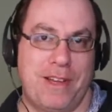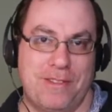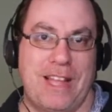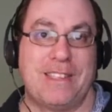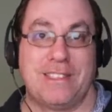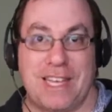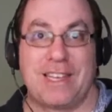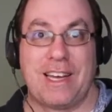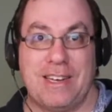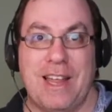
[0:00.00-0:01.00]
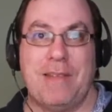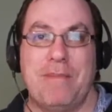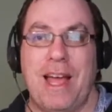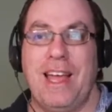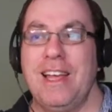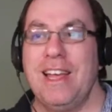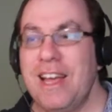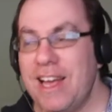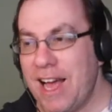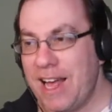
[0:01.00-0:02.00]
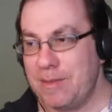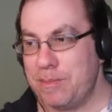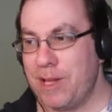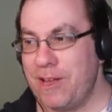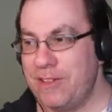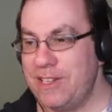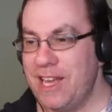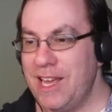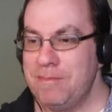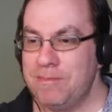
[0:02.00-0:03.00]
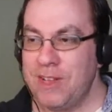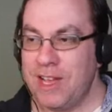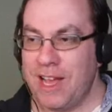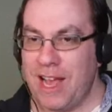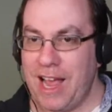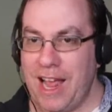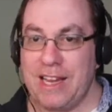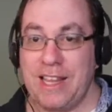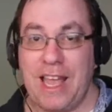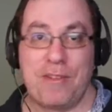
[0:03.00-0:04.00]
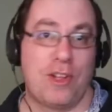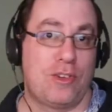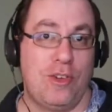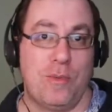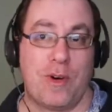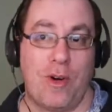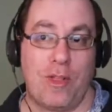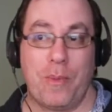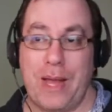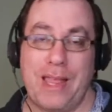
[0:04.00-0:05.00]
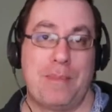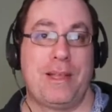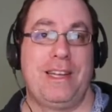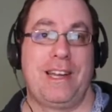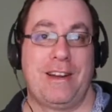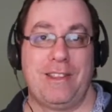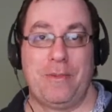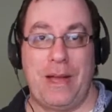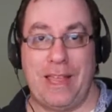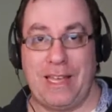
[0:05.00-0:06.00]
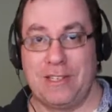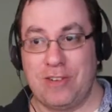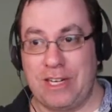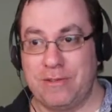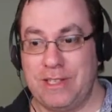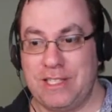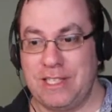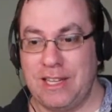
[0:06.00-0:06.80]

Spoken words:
That's their kind of play on the name. And they have a lot of humor on the way they play together and the way they interact with each other.